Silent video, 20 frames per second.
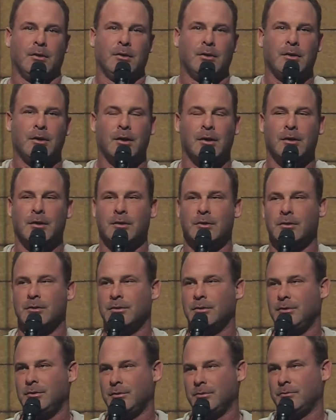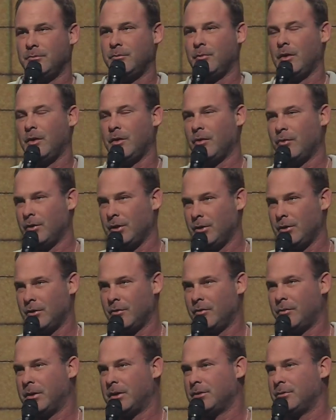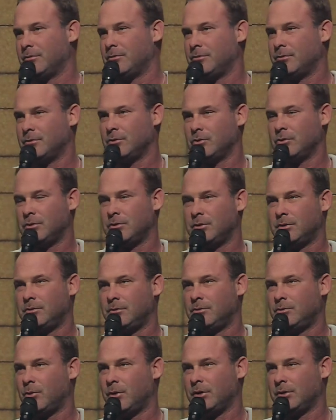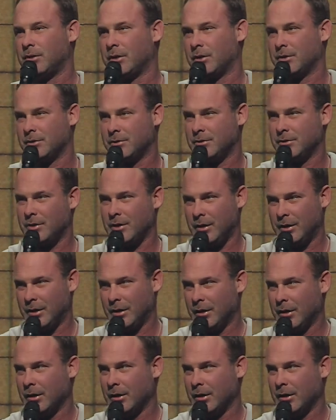okay? We only do it for about 20 seconds, okay?